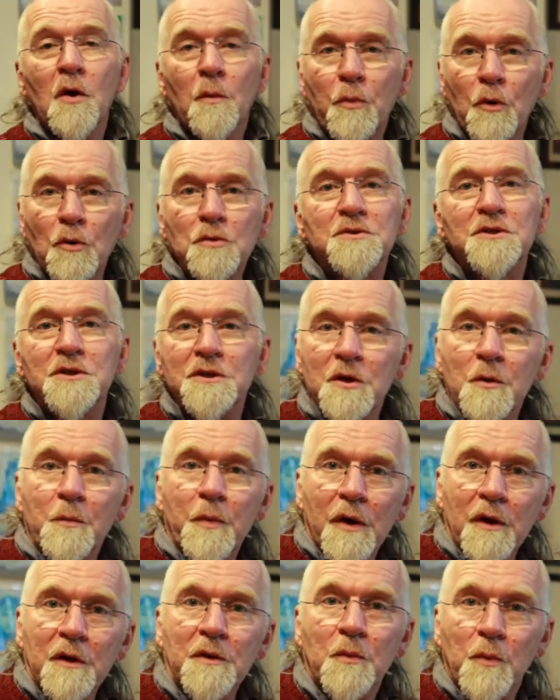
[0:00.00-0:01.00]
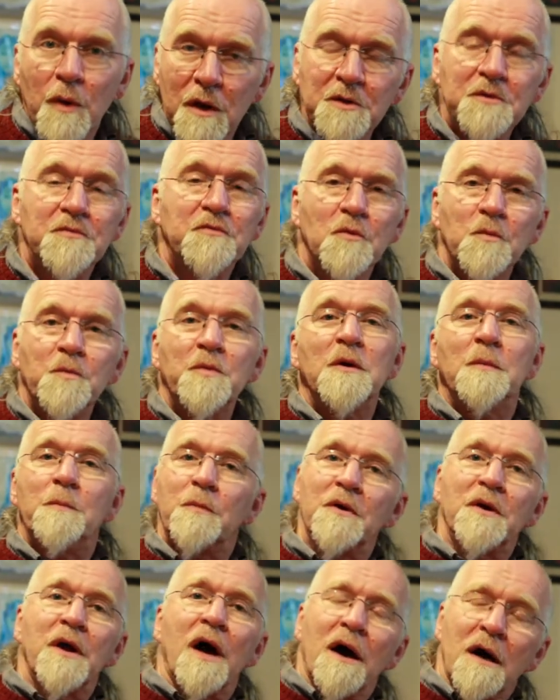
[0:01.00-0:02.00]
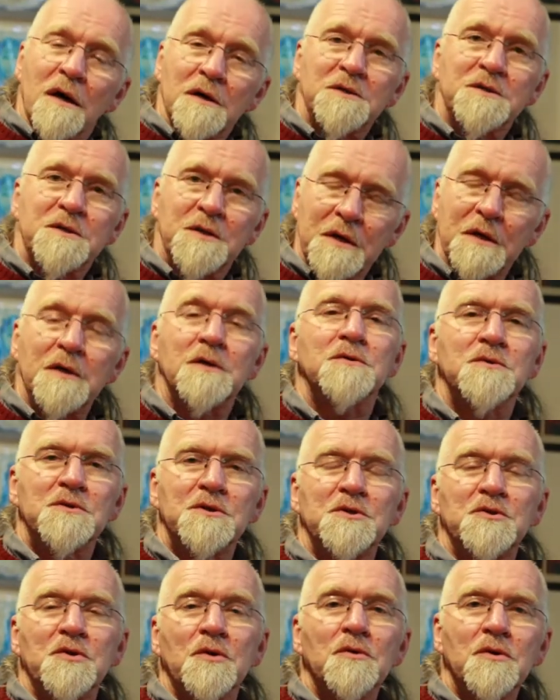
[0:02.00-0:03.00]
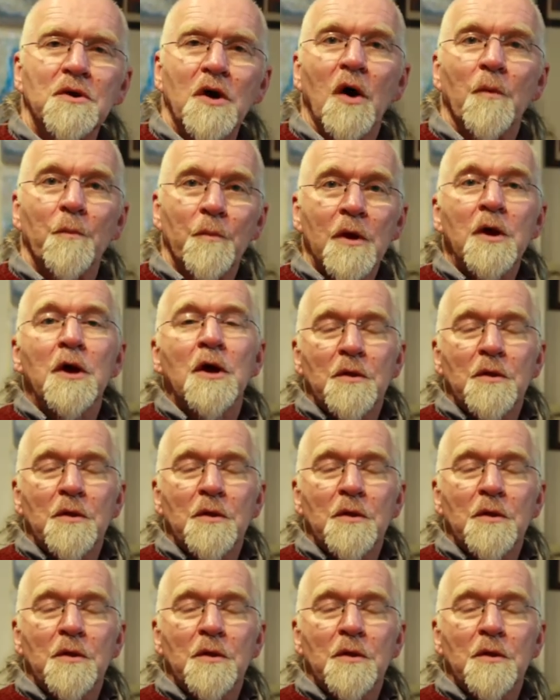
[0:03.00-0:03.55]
brought to you by the wonderful people at asktheanswer.com,